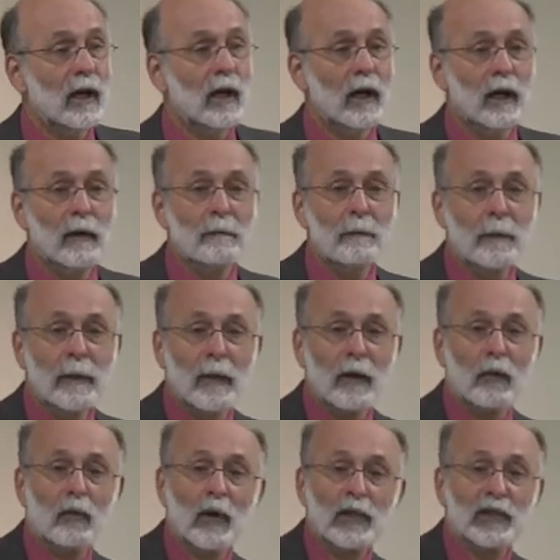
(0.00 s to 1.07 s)
uh,
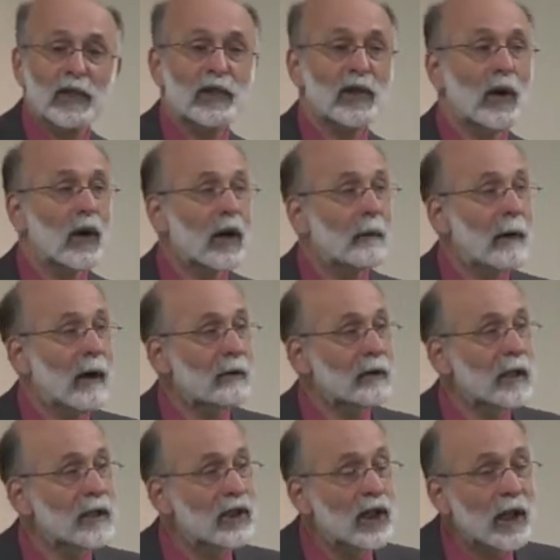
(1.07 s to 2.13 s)
was a song about
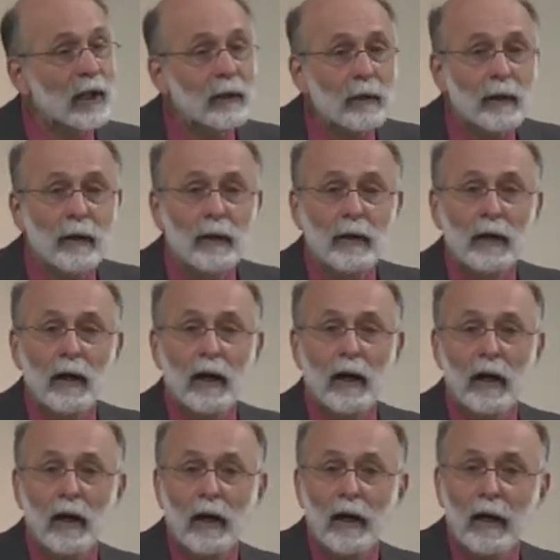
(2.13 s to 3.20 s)
lynching,
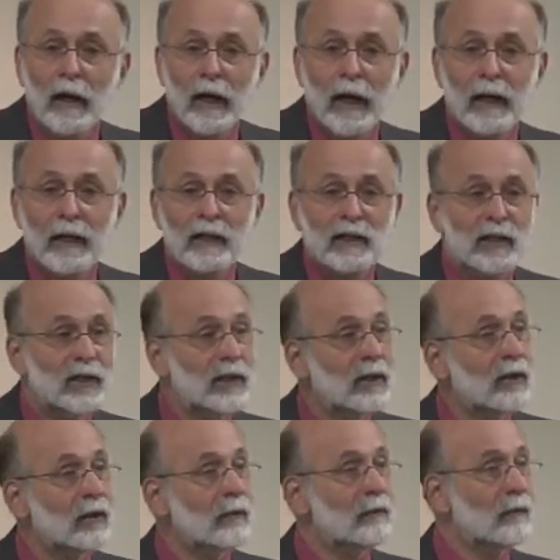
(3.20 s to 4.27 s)
uh, and it's
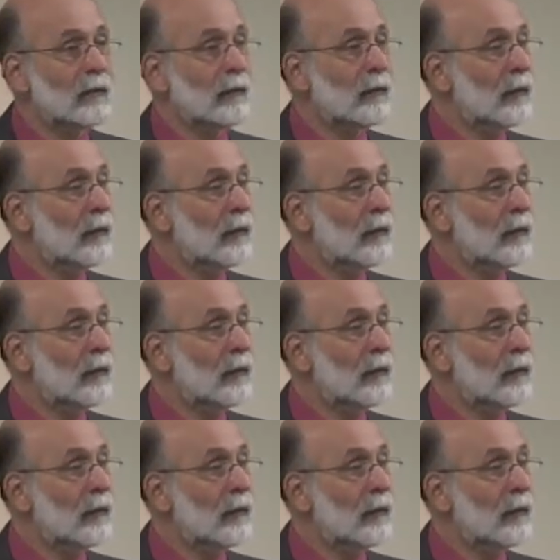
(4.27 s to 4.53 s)
still